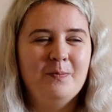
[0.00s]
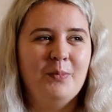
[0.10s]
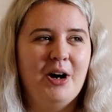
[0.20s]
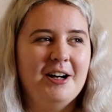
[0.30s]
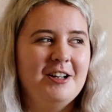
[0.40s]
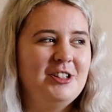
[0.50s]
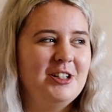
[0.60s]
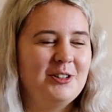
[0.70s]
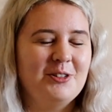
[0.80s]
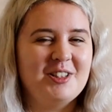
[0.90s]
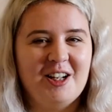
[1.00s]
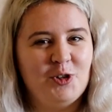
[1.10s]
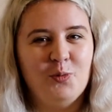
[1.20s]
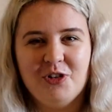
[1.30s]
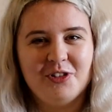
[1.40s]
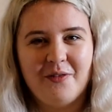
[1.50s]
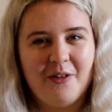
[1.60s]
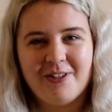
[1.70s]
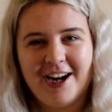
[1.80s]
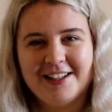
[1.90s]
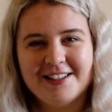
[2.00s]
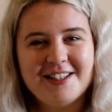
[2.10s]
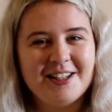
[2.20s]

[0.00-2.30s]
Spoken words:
but she's got such a wuss of a friend,